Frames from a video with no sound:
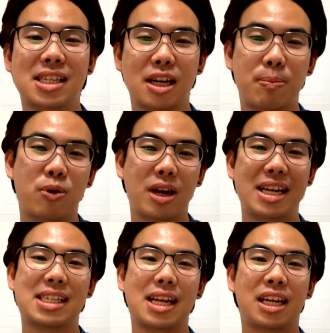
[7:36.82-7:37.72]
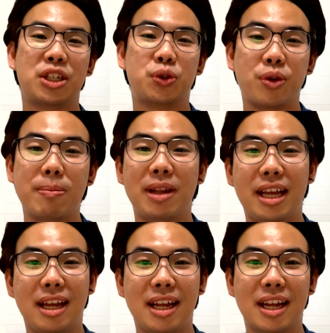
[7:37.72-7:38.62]
in Singapore is
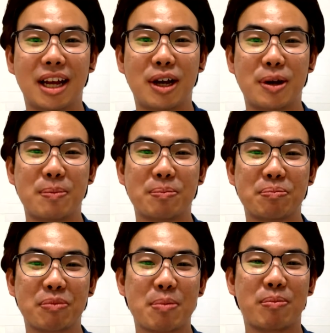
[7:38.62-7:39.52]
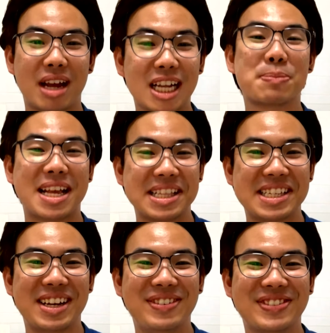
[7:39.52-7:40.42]
extremely
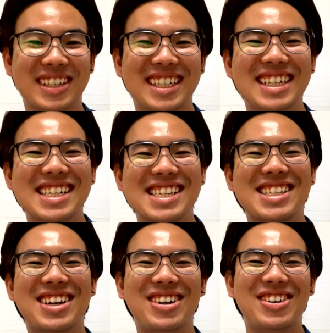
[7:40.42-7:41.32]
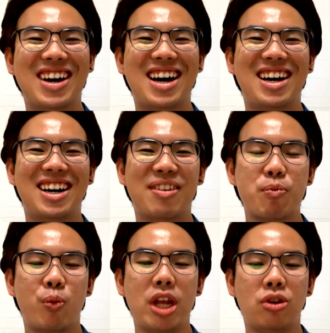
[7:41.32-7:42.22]
expensive. So
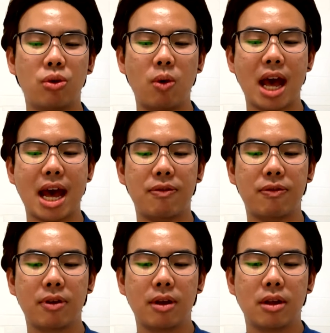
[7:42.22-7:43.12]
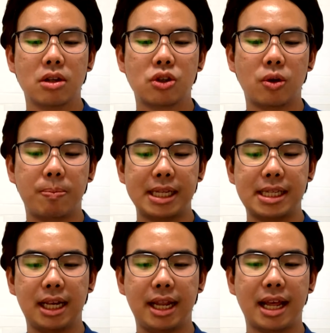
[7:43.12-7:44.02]
we do have. So
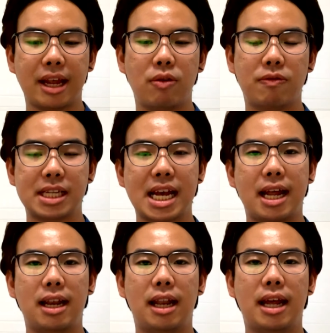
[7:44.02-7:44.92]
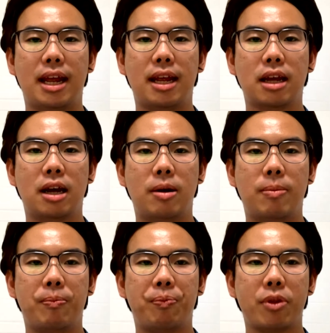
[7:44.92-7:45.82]
basically, like you've said, like
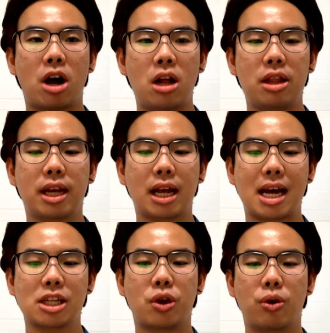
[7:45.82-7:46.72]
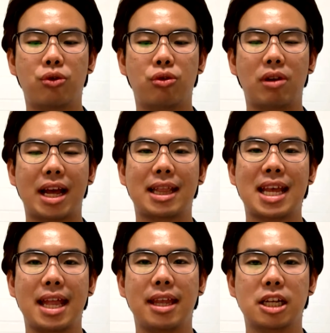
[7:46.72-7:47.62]
all the cars go through like a
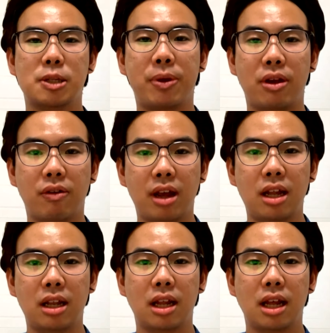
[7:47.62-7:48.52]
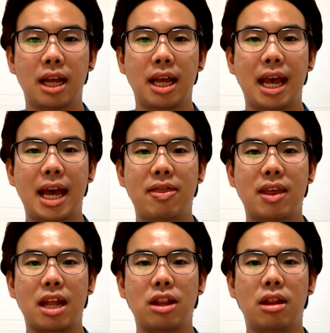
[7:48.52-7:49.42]
10 years period, and
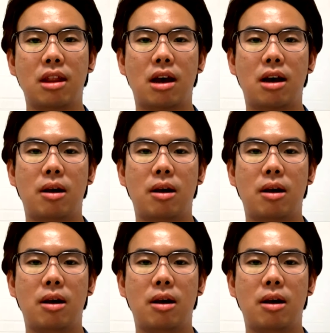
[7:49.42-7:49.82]
then